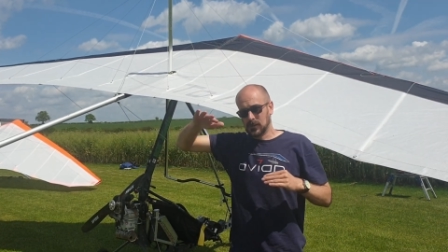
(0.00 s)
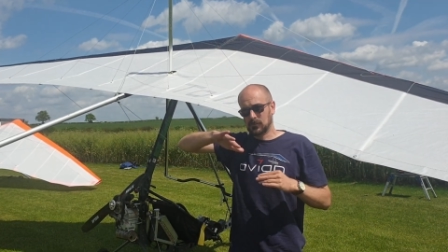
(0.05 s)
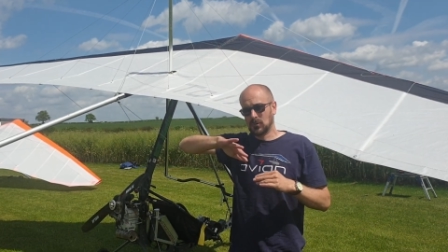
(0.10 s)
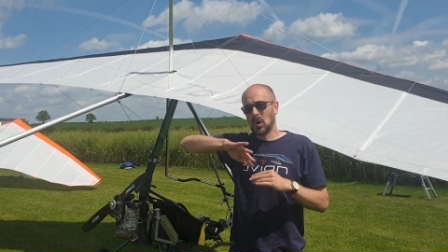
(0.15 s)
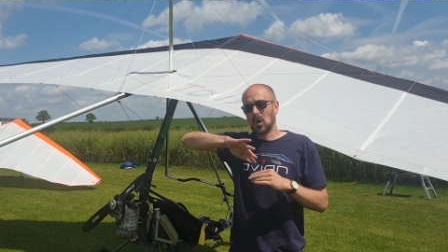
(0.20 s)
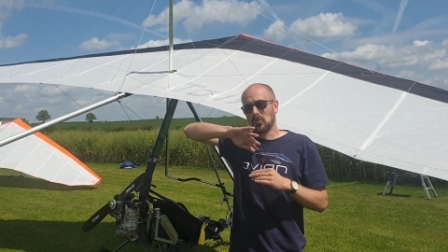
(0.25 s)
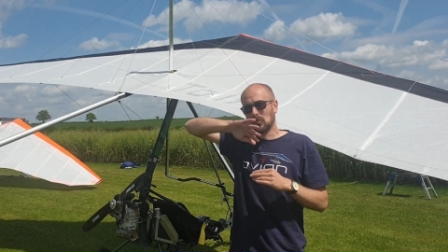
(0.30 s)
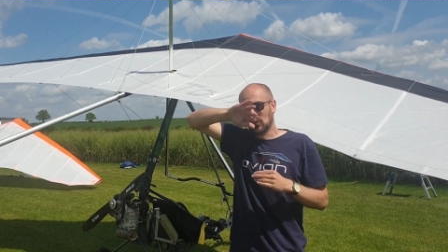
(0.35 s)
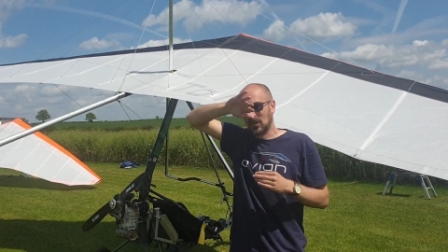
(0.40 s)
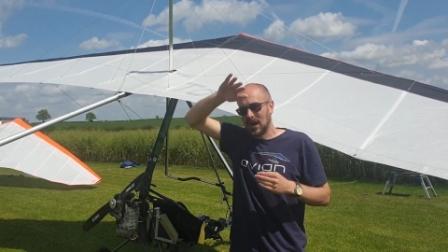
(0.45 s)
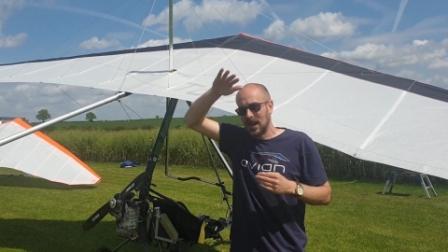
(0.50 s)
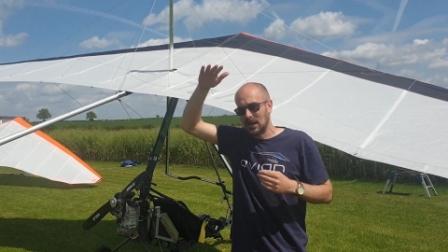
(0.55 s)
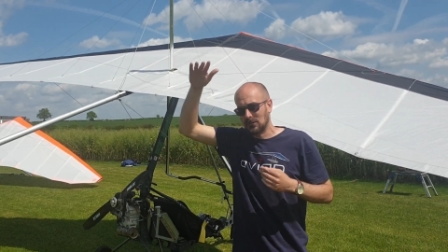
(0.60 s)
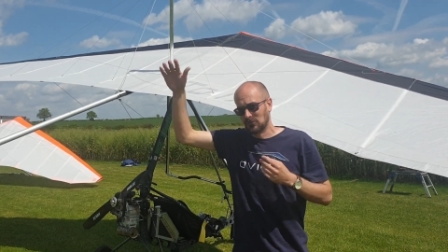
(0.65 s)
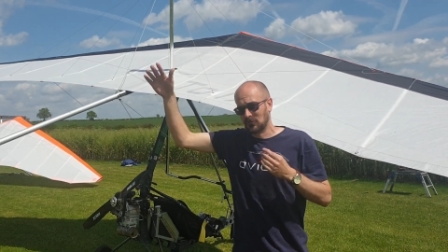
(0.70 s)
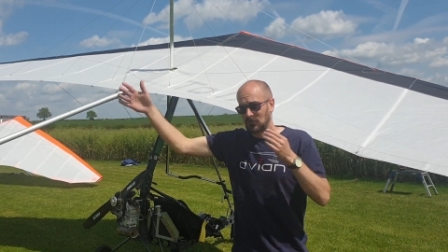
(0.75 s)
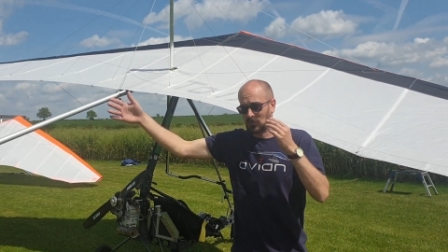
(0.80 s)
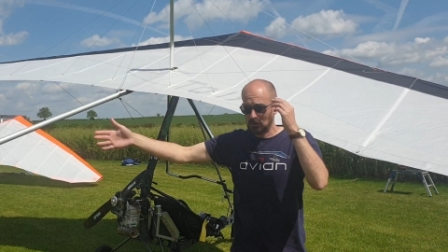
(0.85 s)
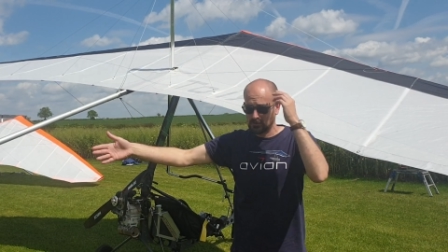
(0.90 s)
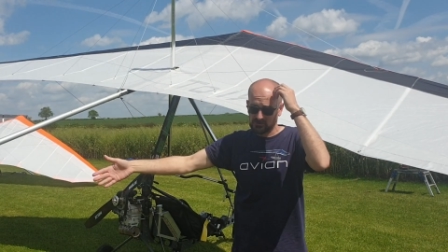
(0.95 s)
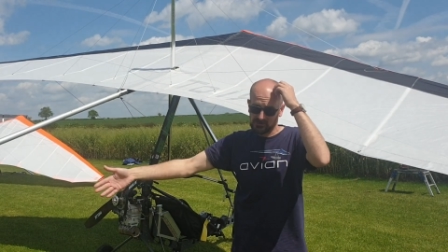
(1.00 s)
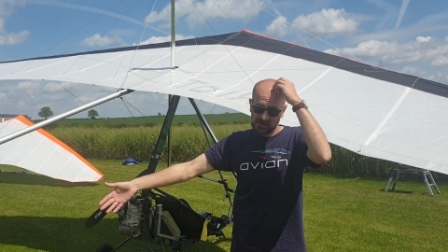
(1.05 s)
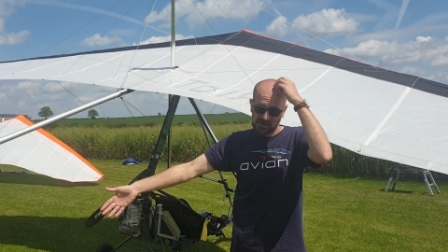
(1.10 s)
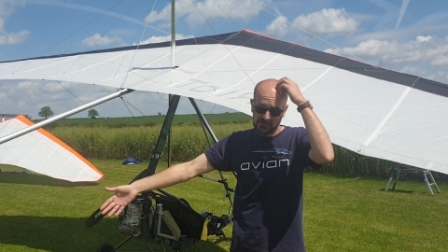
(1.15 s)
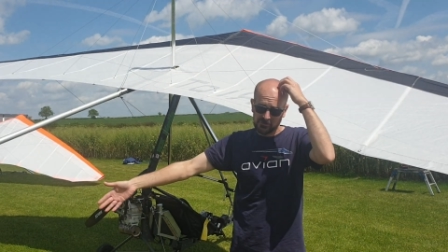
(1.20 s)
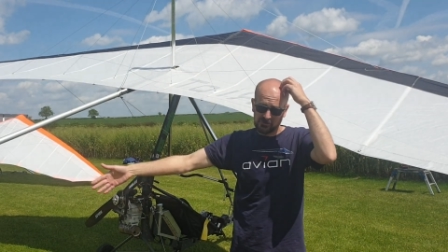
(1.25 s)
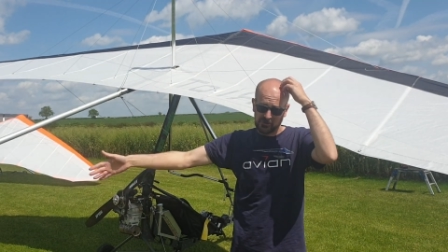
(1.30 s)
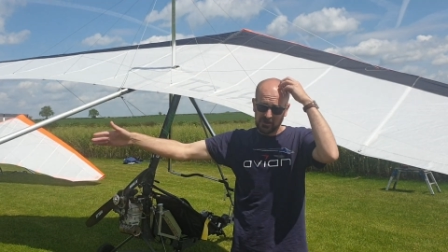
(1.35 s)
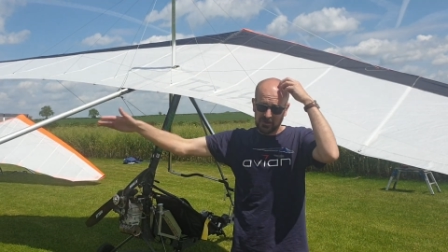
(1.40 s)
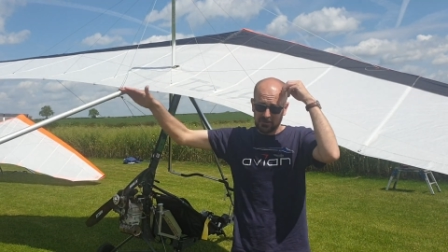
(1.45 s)
appropriate aerofoil
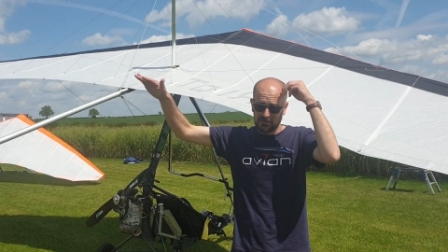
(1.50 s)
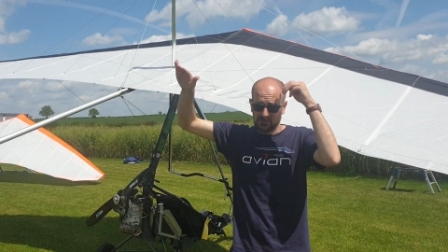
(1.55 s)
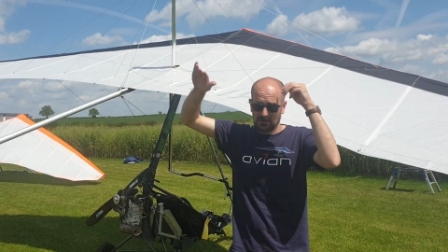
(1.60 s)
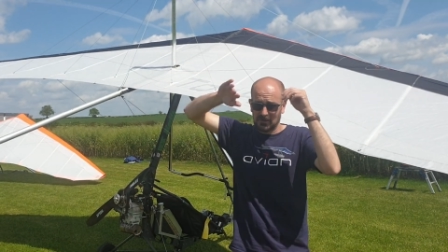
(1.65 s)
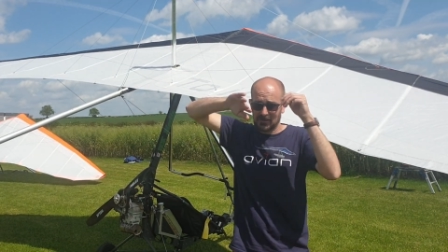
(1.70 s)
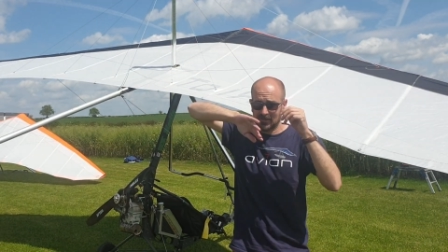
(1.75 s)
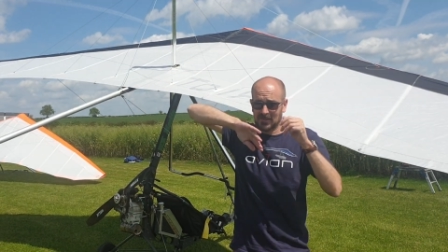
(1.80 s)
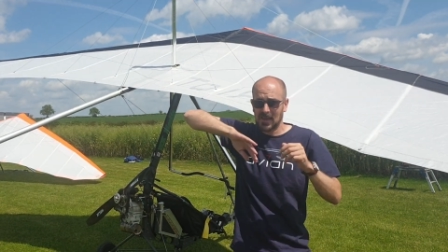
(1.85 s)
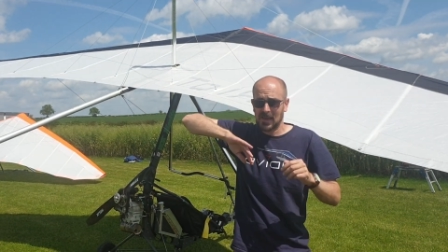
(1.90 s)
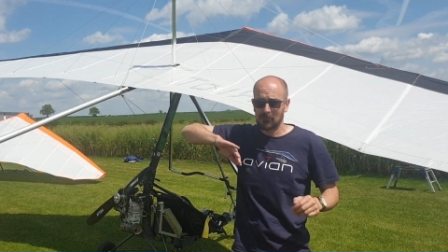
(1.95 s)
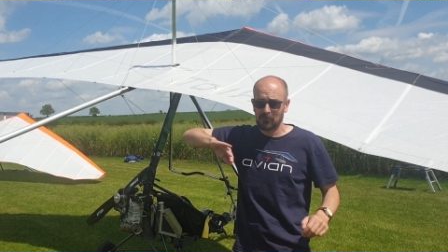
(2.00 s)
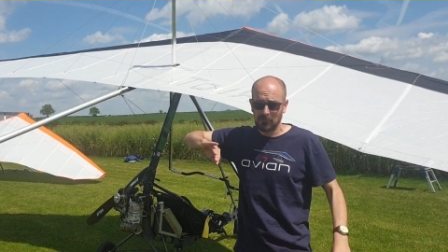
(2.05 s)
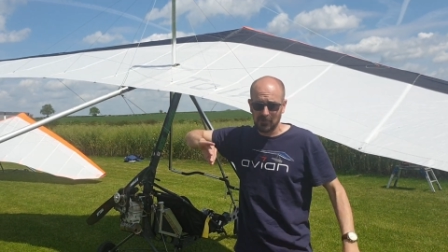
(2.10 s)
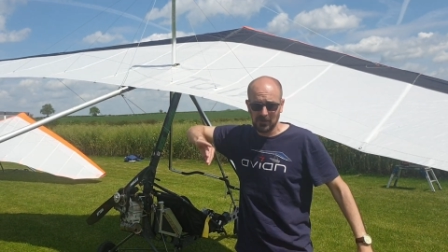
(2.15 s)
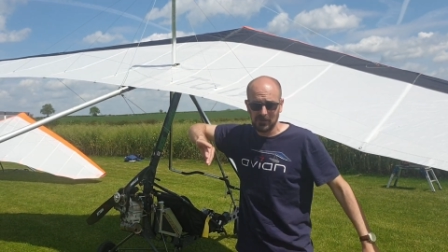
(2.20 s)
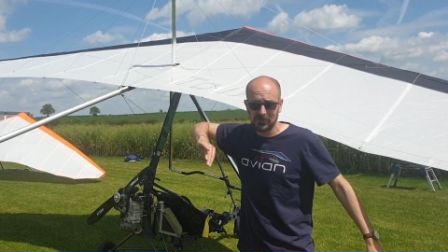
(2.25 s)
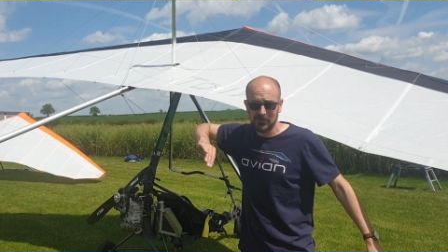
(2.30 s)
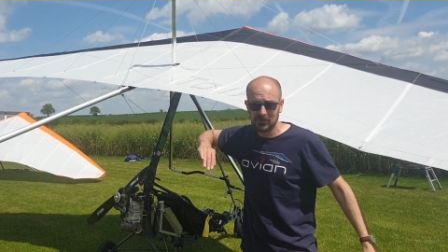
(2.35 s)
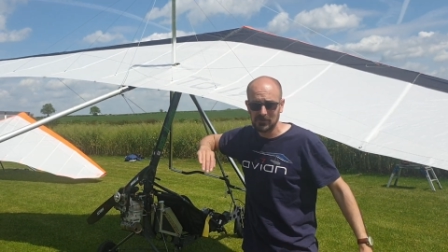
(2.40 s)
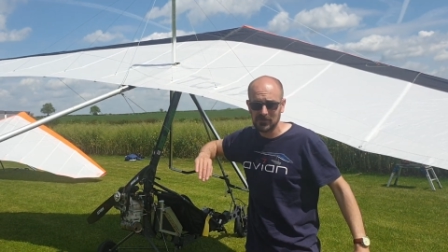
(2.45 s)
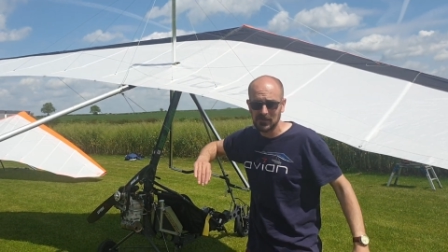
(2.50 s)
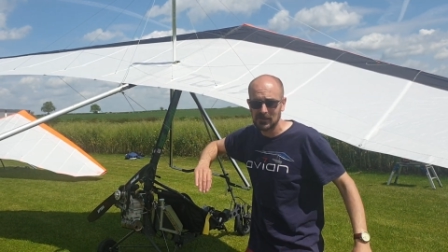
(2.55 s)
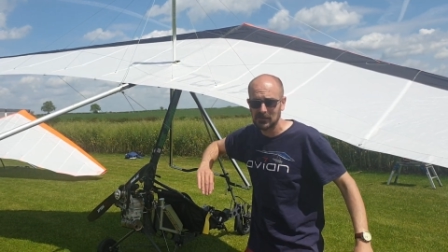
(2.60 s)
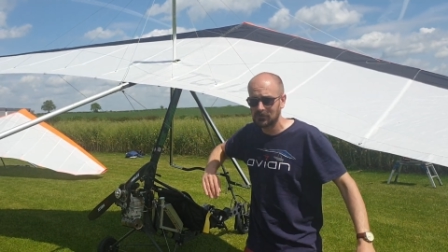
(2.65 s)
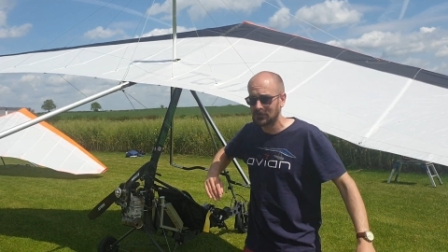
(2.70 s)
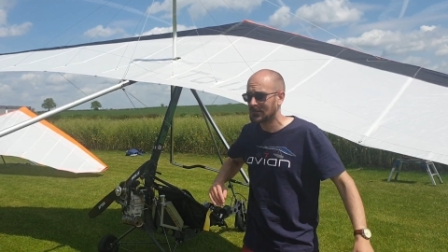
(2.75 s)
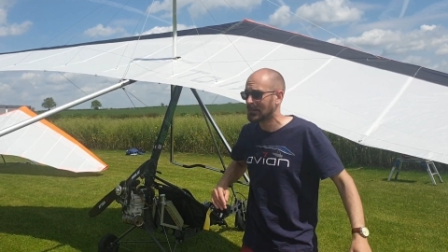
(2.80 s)
section, a nice cambered deep